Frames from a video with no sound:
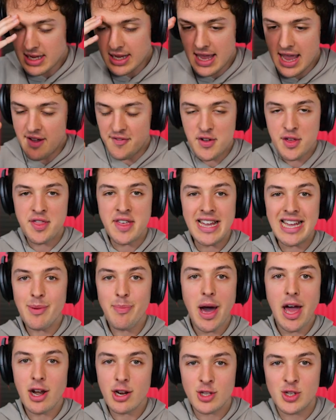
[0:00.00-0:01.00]
If you think
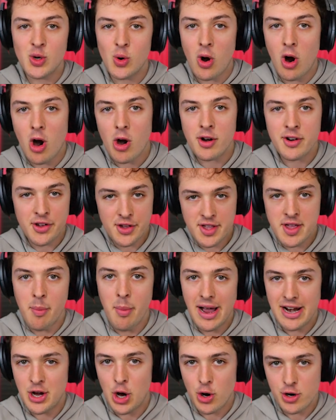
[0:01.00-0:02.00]
about it too hard, you
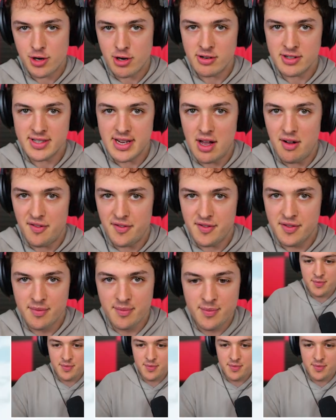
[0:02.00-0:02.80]
might hurt yourself.